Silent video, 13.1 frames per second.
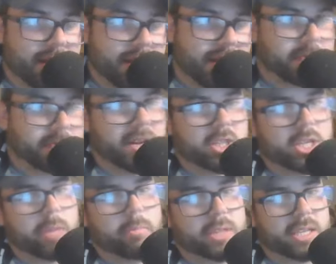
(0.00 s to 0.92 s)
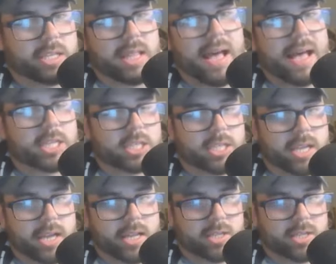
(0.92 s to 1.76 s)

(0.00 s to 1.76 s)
Let's finish up with this last.